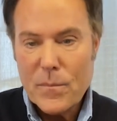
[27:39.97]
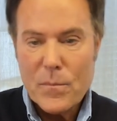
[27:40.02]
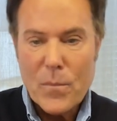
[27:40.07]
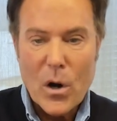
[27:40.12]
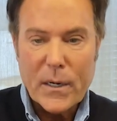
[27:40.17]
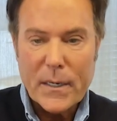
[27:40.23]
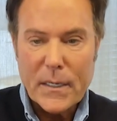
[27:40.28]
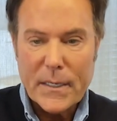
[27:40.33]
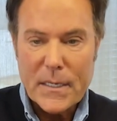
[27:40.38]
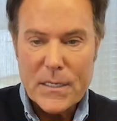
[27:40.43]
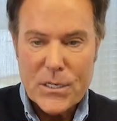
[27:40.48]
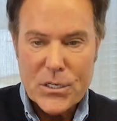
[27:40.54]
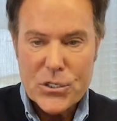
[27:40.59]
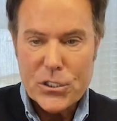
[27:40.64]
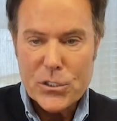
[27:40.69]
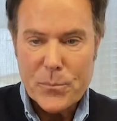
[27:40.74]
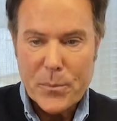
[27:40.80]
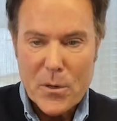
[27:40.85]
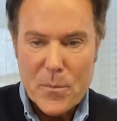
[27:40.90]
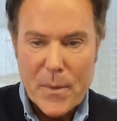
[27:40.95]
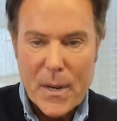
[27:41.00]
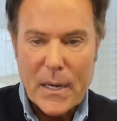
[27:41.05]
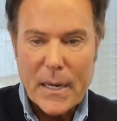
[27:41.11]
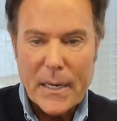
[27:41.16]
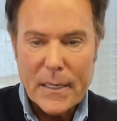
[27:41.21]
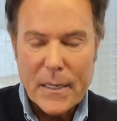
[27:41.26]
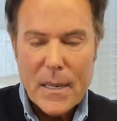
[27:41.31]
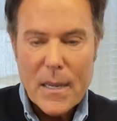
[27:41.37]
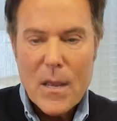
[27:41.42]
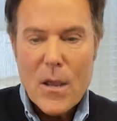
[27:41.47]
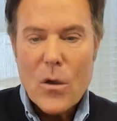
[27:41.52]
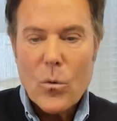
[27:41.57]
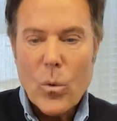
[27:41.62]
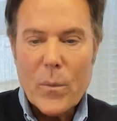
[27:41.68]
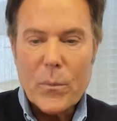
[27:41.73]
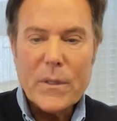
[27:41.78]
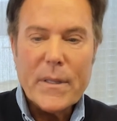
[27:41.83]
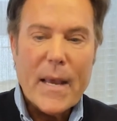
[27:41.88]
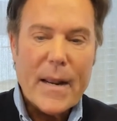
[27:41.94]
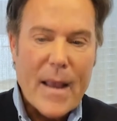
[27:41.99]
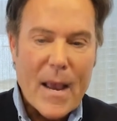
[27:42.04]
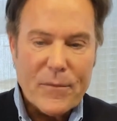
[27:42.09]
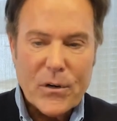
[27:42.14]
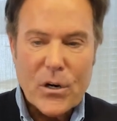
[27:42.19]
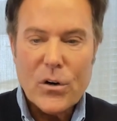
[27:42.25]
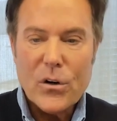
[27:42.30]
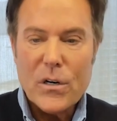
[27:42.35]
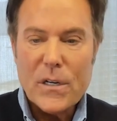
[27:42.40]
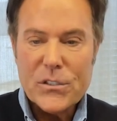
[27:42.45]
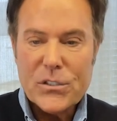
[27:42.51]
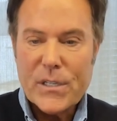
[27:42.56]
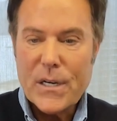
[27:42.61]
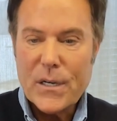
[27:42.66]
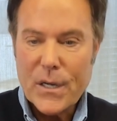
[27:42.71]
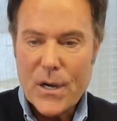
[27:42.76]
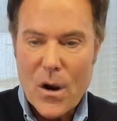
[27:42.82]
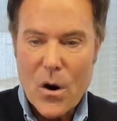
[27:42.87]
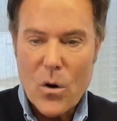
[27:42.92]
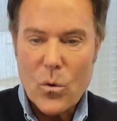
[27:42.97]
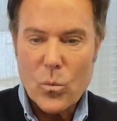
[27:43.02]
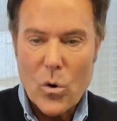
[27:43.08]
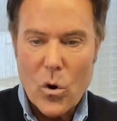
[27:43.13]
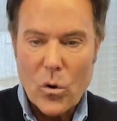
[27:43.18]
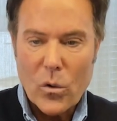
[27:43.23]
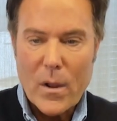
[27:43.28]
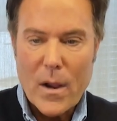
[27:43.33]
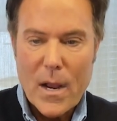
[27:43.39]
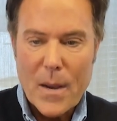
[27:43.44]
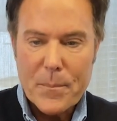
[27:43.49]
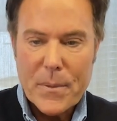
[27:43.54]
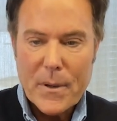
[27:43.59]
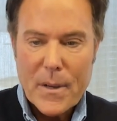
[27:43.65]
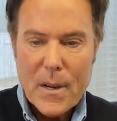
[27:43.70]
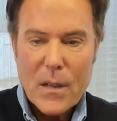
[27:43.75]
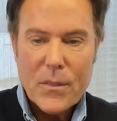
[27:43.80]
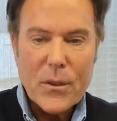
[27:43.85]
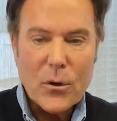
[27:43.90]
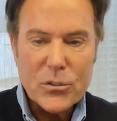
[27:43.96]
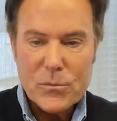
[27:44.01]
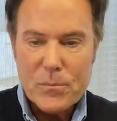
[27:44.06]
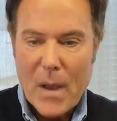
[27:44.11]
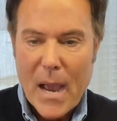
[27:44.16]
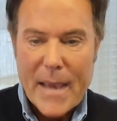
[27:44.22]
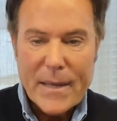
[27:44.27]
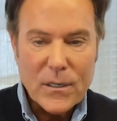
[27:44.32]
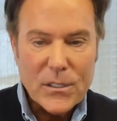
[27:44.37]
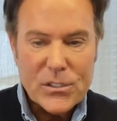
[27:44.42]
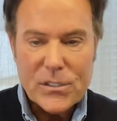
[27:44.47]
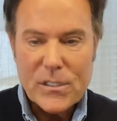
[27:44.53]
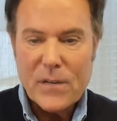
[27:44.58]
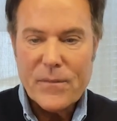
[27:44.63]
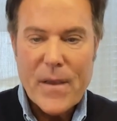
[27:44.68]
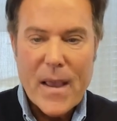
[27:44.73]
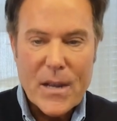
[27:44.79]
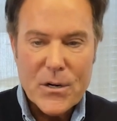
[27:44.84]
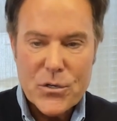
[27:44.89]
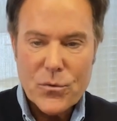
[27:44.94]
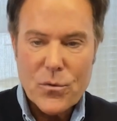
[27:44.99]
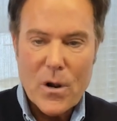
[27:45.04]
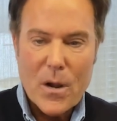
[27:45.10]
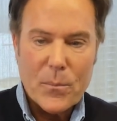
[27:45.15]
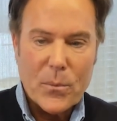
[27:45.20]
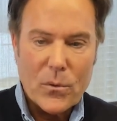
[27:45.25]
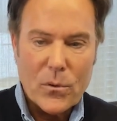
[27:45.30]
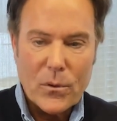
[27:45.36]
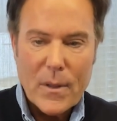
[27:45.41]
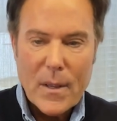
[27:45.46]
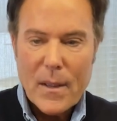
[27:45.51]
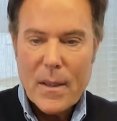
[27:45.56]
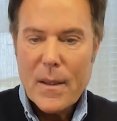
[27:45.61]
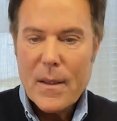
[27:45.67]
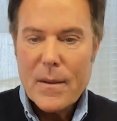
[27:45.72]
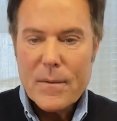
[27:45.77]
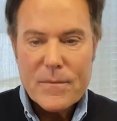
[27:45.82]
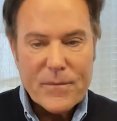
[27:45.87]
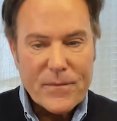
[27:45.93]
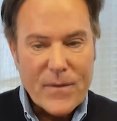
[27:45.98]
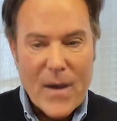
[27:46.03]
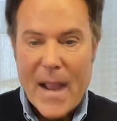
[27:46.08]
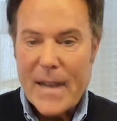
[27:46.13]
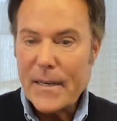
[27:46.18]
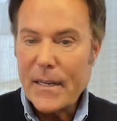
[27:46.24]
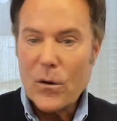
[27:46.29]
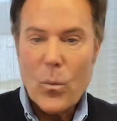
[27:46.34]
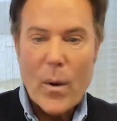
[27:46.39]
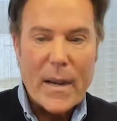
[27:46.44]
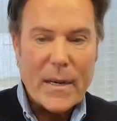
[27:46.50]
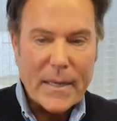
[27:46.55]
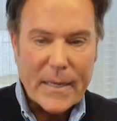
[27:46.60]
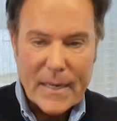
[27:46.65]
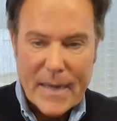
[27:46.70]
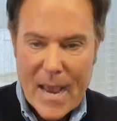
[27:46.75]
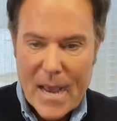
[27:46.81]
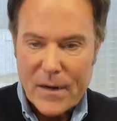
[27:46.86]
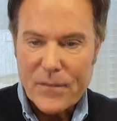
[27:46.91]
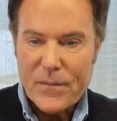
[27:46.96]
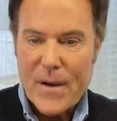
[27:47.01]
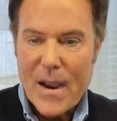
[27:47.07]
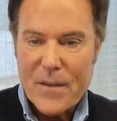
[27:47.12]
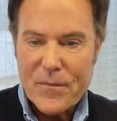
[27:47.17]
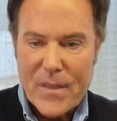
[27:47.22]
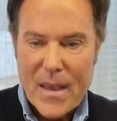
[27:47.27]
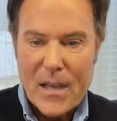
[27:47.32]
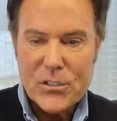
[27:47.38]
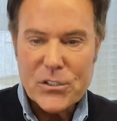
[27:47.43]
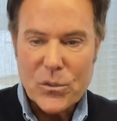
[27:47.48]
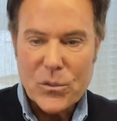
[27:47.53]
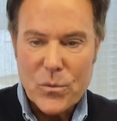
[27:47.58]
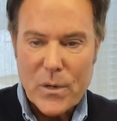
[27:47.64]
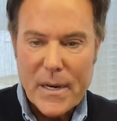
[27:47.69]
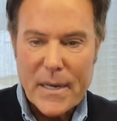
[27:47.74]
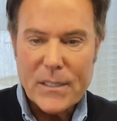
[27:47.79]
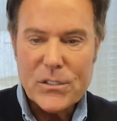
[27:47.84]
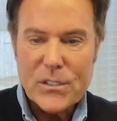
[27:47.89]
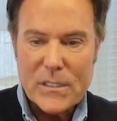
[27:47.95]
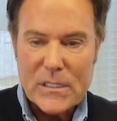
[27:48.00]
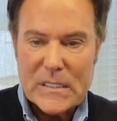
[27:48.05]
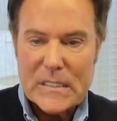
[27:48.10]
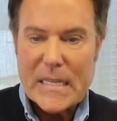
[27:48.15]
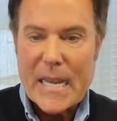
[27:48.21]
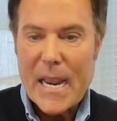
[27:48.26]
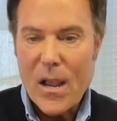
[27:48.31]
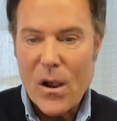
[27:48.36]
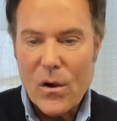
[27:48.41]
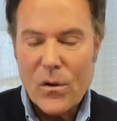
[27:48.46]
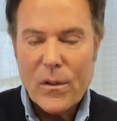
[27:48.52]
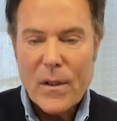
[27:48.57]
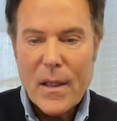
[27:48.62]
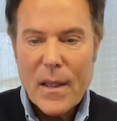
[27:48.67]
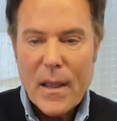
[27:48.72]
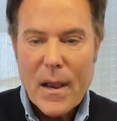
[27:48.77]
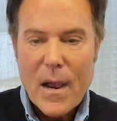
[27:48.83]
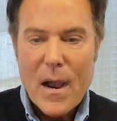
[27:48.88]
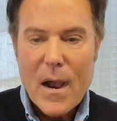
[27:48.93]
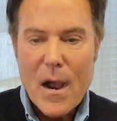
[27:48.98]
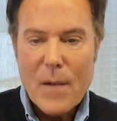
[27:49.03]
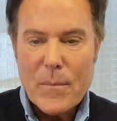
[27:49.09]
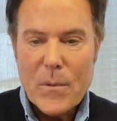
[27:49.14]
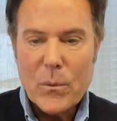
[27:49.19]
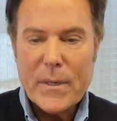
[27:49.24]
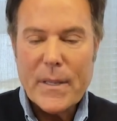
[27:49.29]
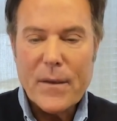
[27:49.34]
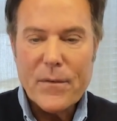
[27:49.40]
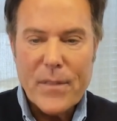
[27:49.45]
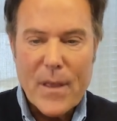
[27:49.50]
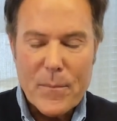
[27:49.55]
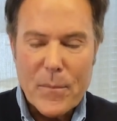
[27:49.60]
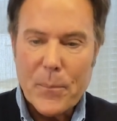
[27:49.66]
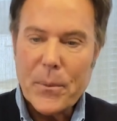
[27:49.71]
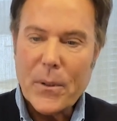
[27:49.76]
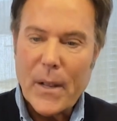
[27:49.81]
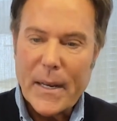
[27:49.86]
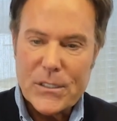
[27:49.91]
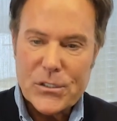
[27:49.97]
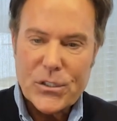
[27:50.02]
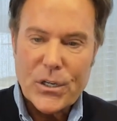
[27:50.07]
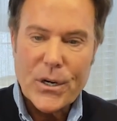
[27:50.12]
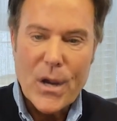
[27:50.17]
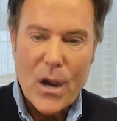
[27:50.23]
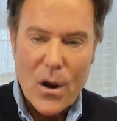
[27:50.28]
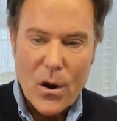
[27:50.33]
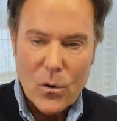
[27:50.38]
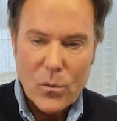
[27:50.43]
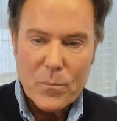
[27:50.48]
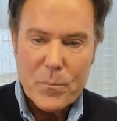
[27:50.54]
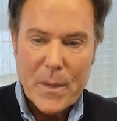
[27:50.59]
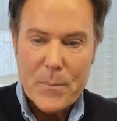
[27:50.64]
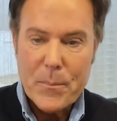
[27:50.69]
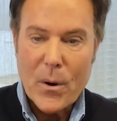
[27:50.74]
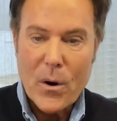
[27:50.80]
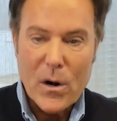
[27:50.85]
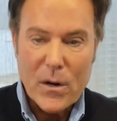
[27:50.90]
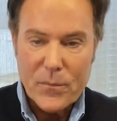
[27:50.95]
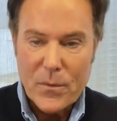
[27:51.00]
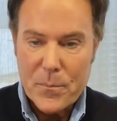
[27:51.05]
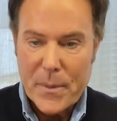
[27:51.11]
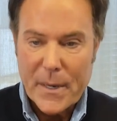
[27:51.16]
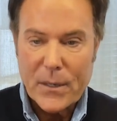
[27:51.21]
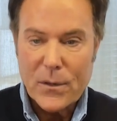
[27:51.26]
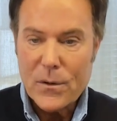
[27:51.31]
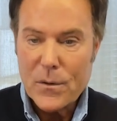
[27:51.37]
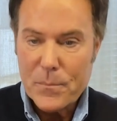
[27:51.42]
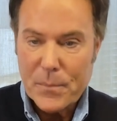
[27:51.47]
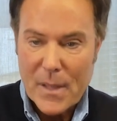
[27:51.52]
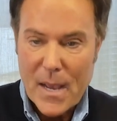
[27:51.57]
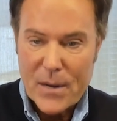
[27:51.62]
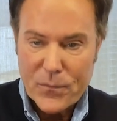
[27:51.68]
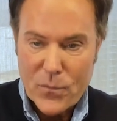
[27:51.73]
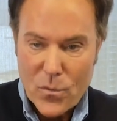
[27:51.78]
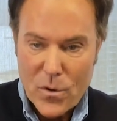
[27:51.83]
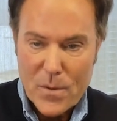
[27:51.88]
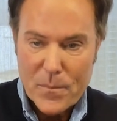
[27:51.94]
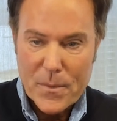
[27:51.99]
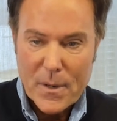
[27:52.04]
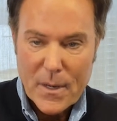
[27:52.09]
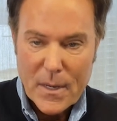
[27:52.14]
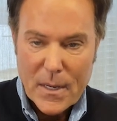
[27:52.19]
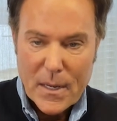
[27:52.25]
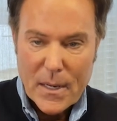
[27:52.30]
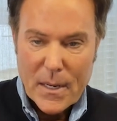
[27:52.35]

market conditions permitting, we would then have currency to go roll up those miners that have had trouble finding a way to get out of 5,000 rigs and scale. Um, it would give them a place to go, be part of a bigger platform.